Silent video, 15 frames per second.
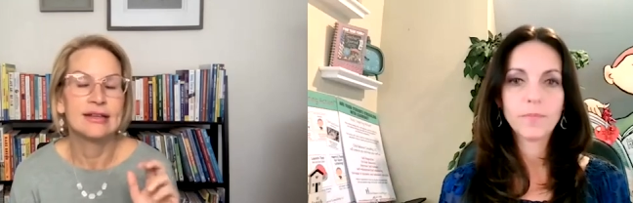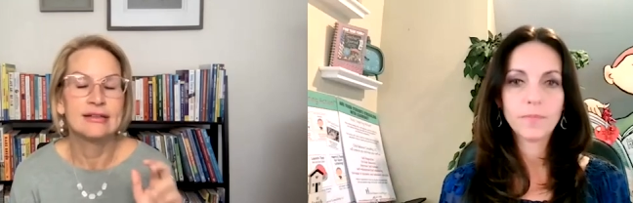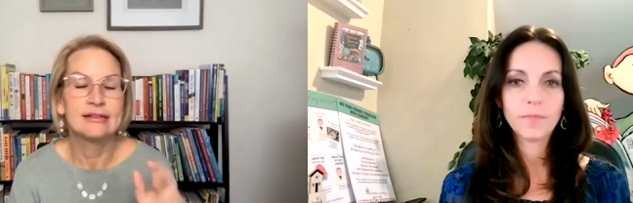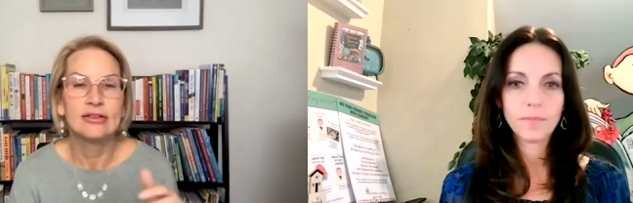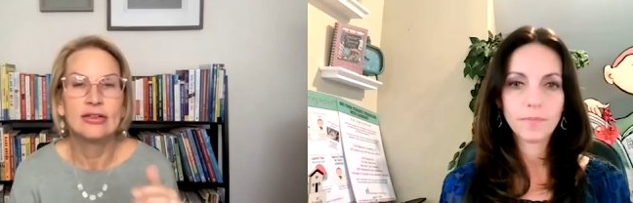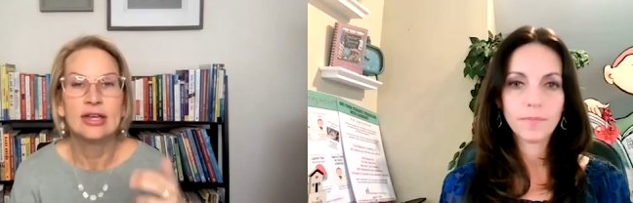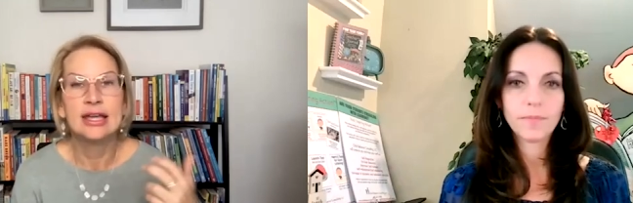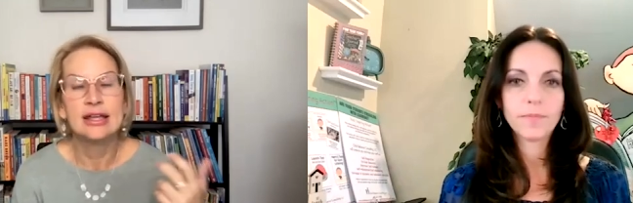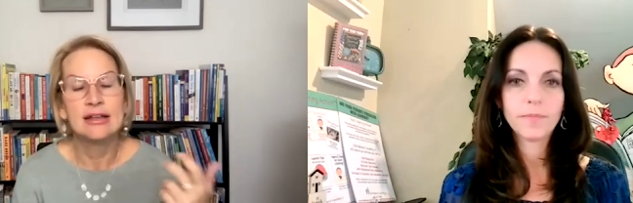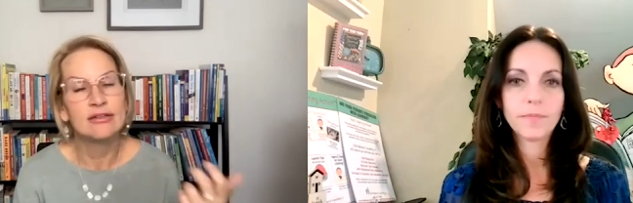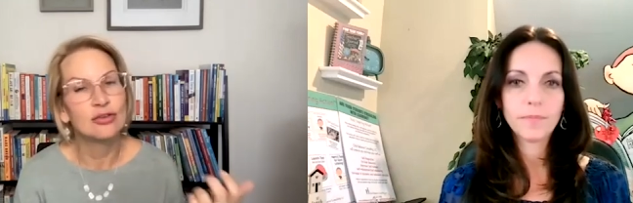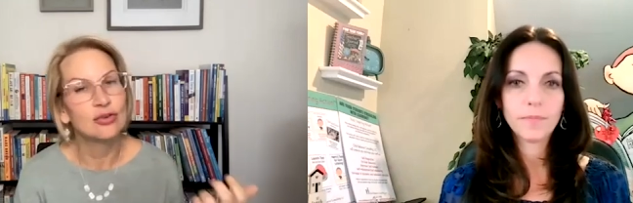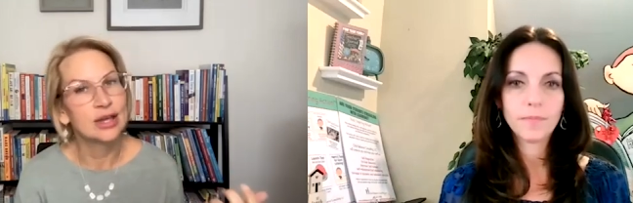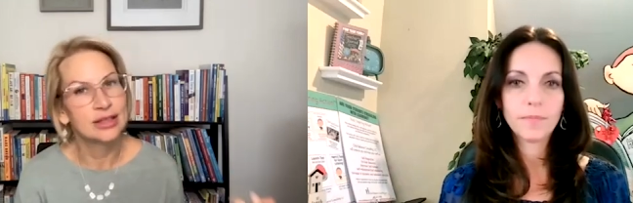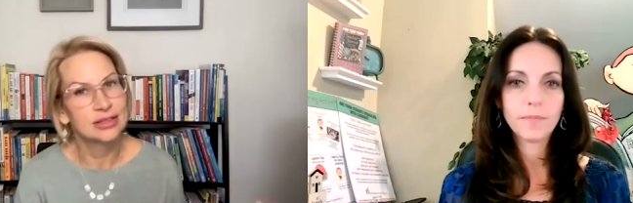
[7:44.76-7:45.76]
Speaker 1: These are the kids
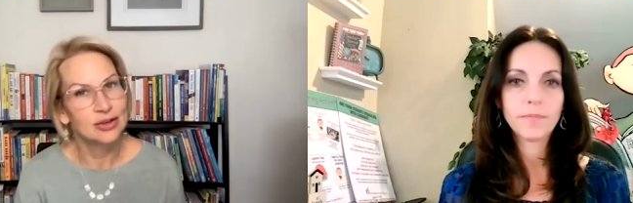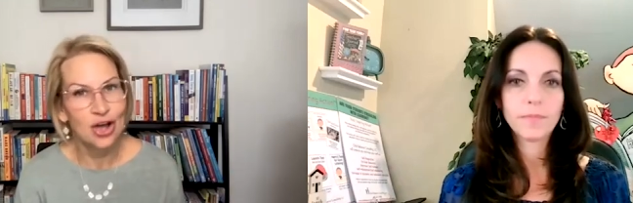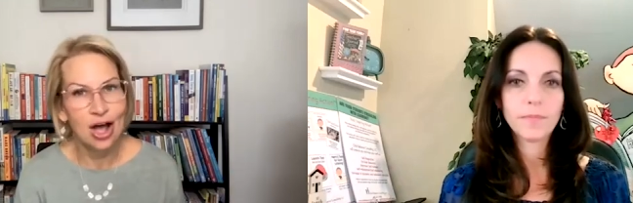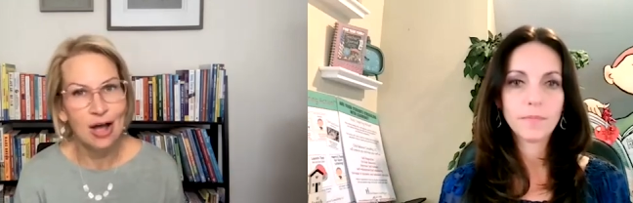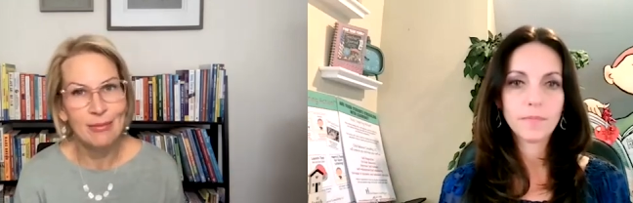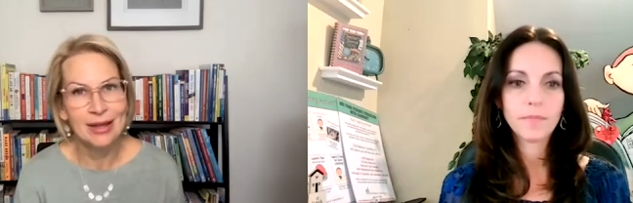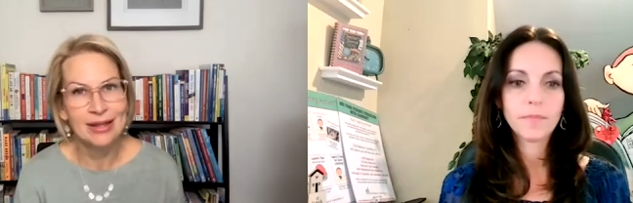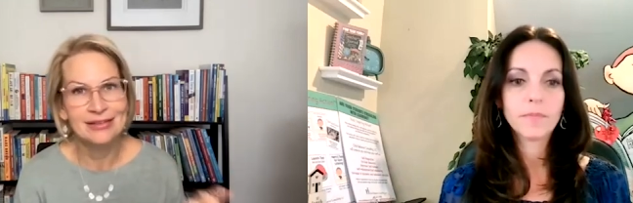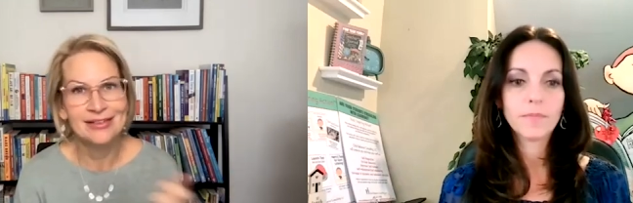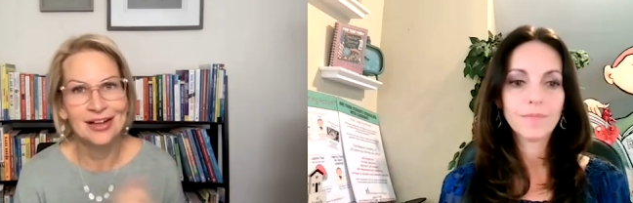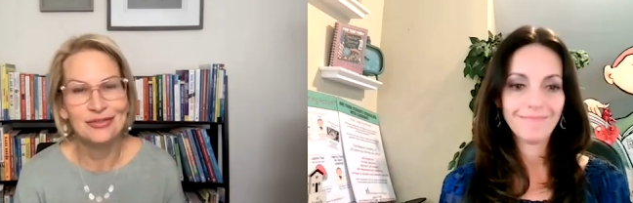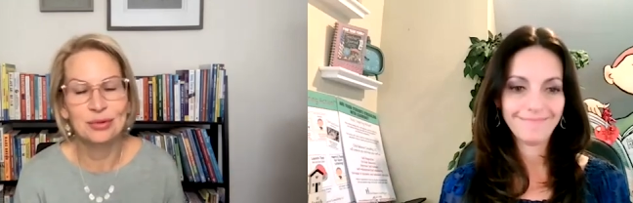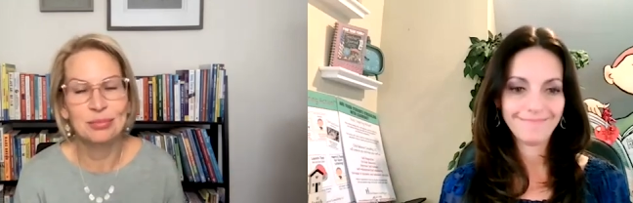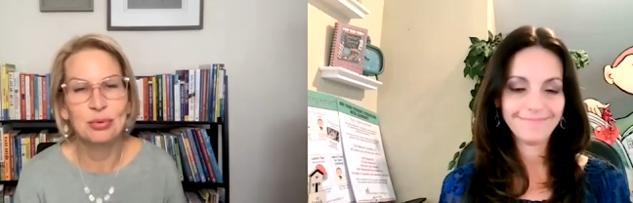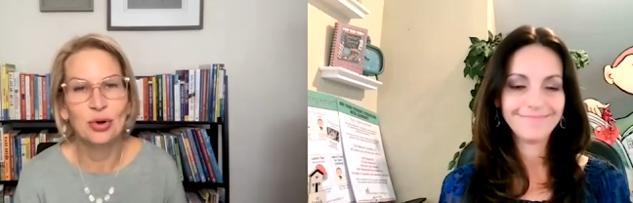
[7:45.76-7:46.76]
who get the comments
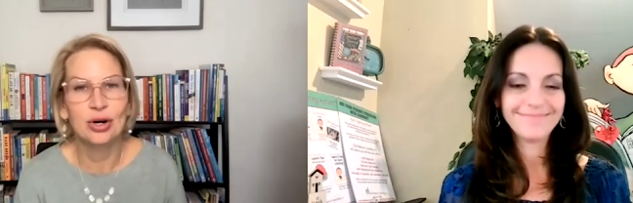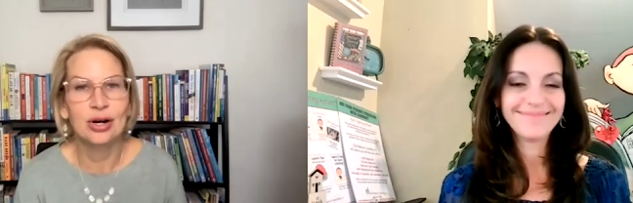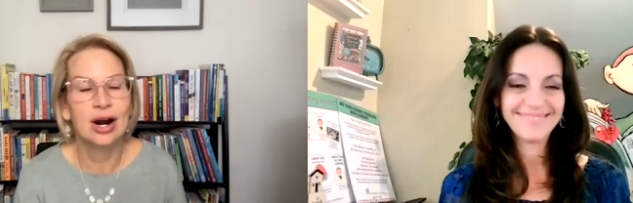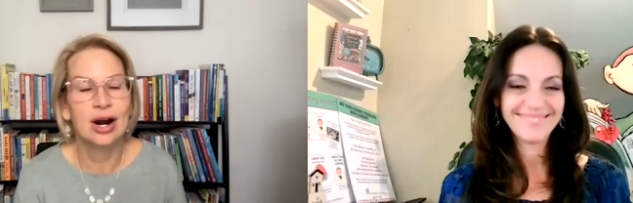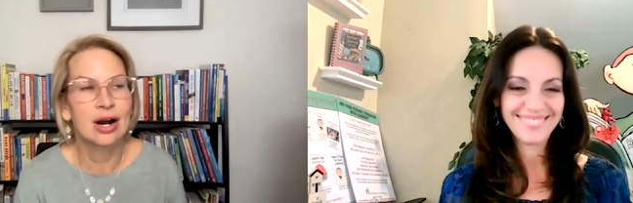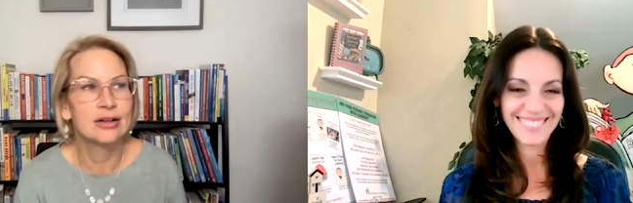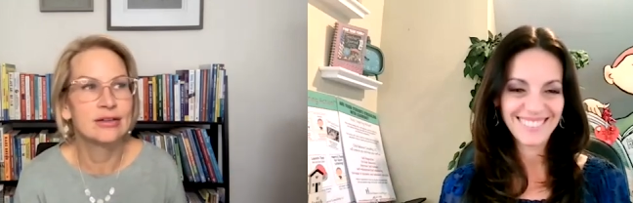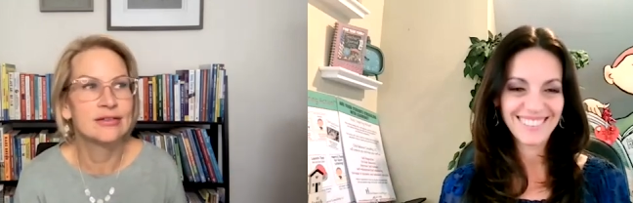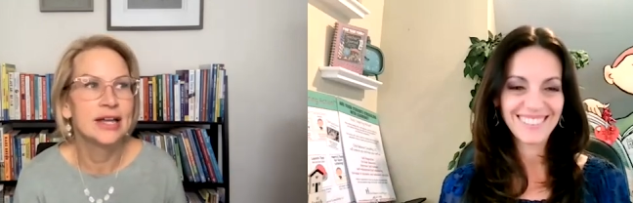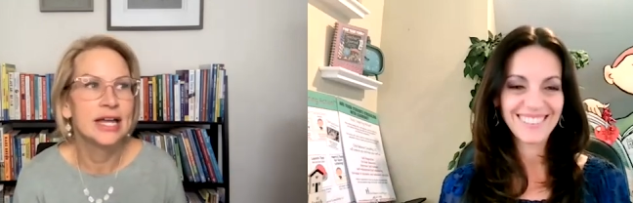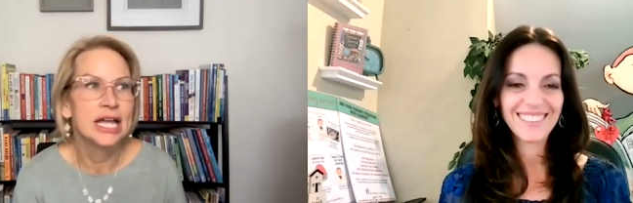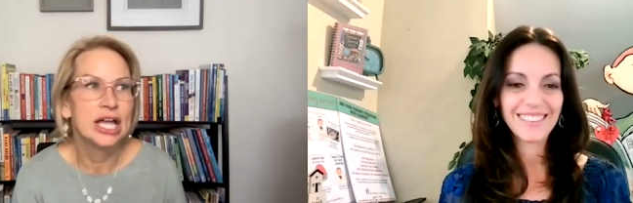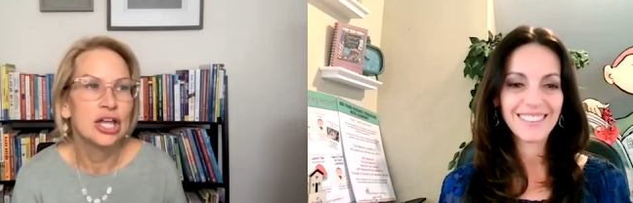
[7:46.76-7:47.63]
on report cards,